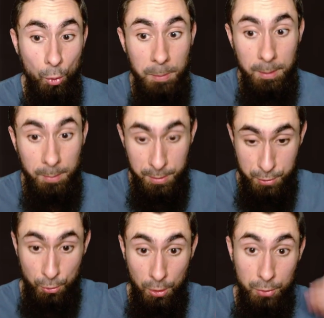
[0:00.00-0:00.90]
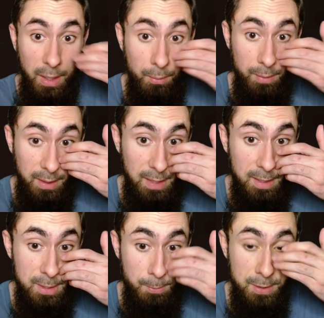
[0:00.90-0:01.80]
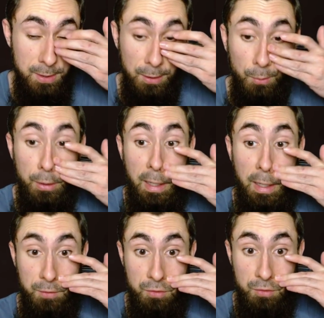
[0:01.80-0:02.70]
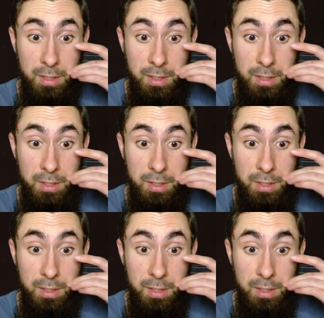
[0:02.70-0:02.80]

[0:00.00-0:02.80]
be able to stall you out. Like, that is basically what you have to try and